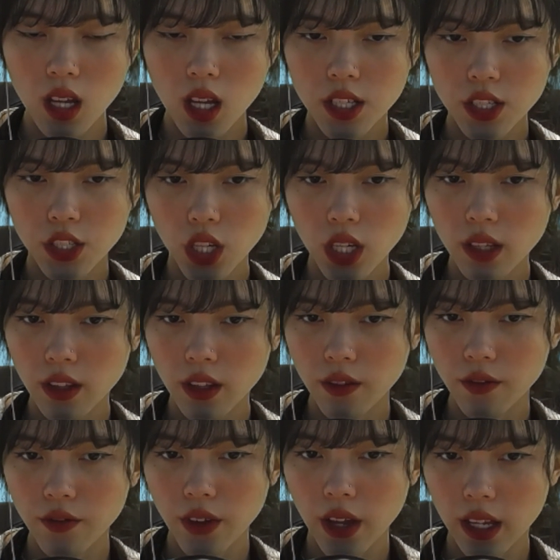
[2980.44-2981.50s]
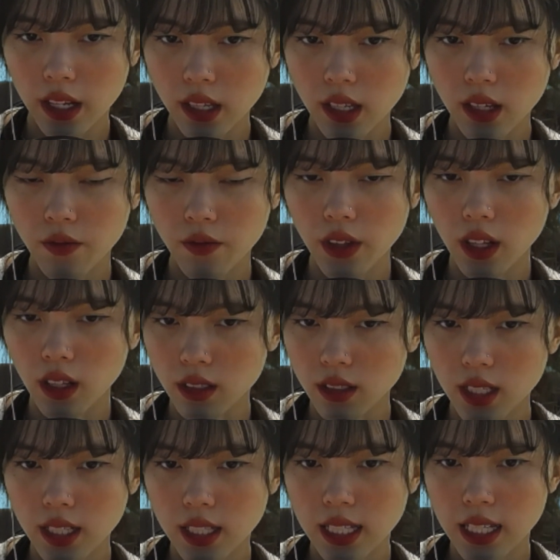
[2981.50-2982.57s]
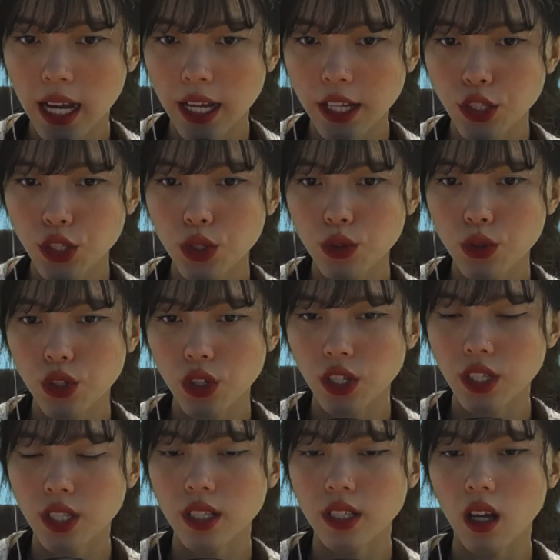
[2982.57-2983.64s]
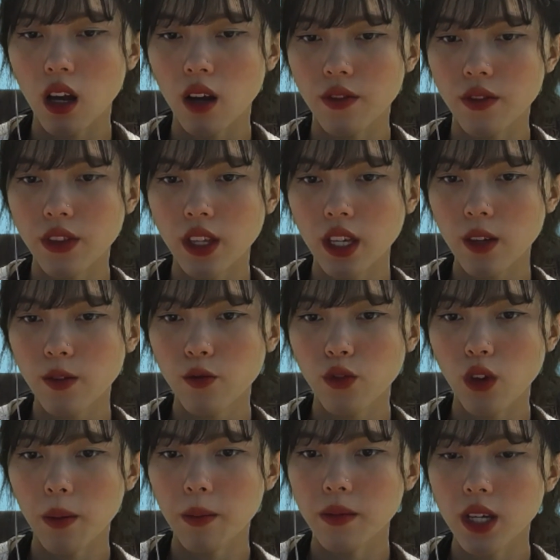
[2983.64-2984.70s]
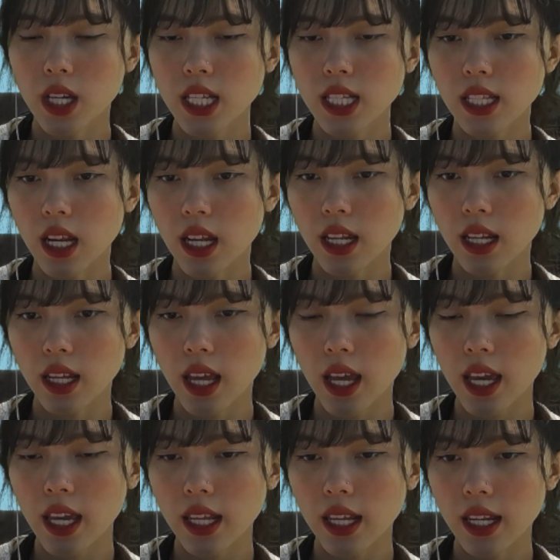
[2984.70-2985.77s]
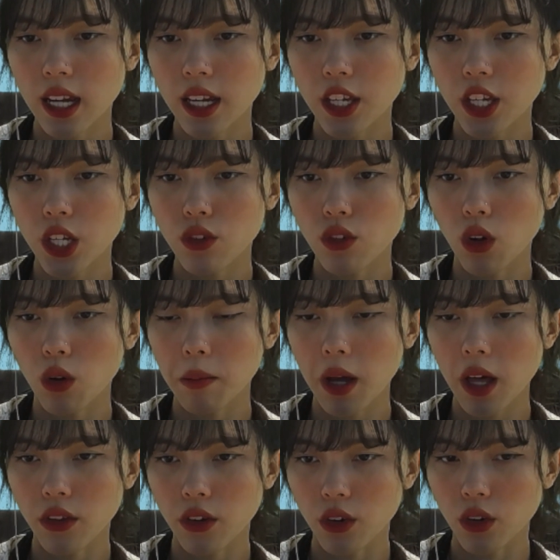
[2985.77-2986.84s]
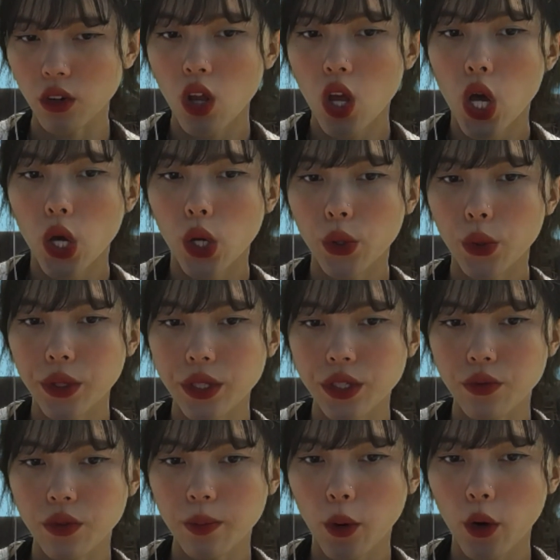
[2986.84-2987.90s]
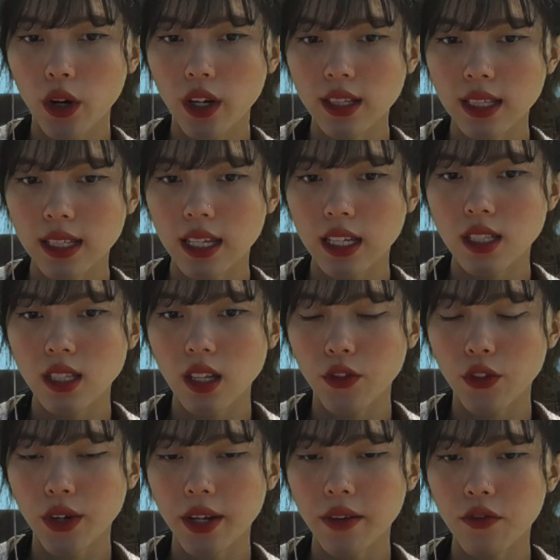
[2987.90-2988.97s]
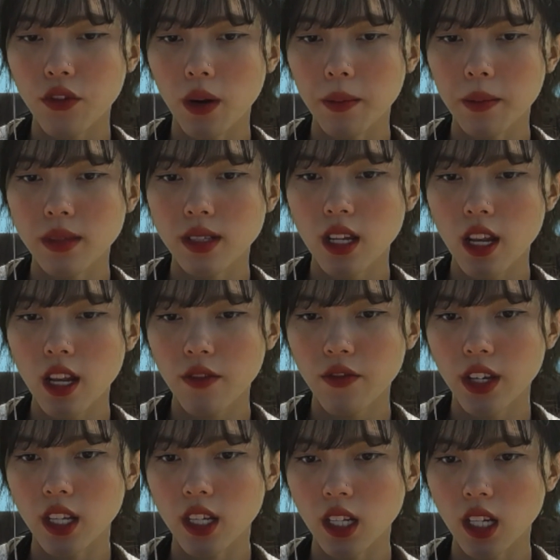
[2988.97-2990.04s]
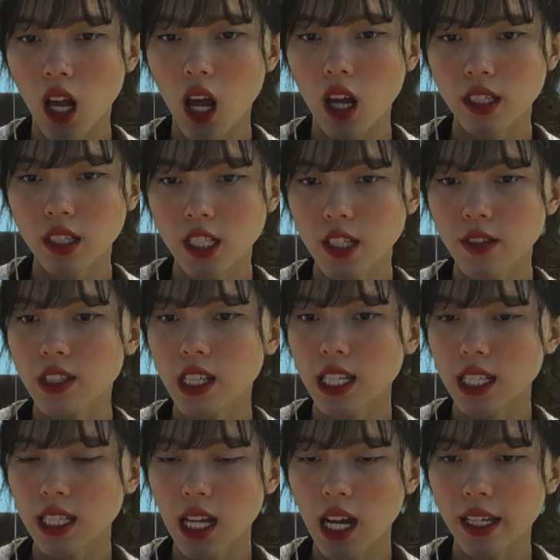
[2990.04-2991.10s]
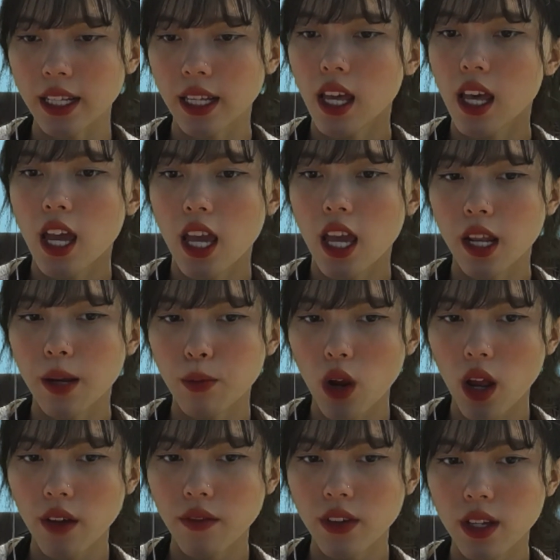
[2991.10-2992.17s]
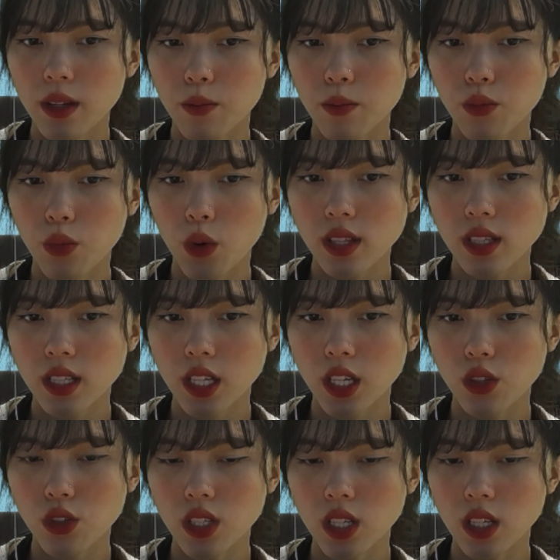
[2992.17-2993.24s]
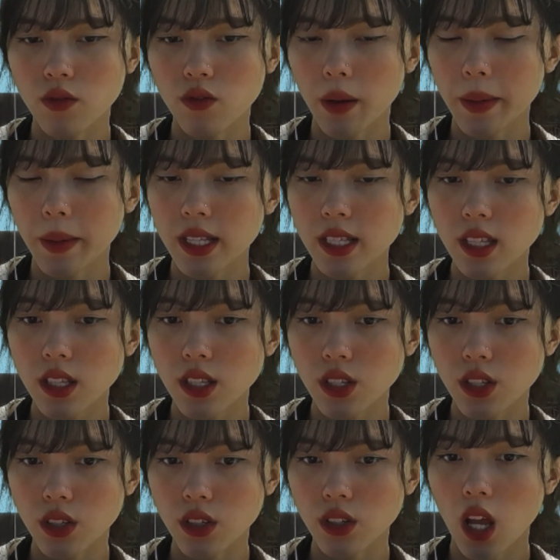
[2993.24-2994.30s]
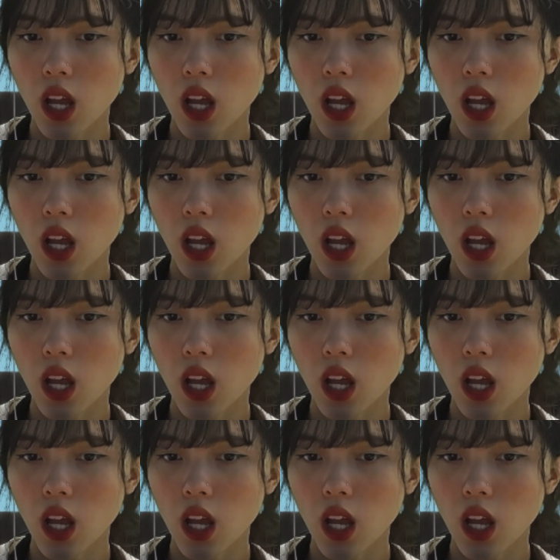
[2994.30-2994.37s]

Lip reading: Jonathan Field denied 2 charges of theft from his 89-year-old mother, who is reportedly suffering from significant cognitive decline, in a private prosecution from his sister,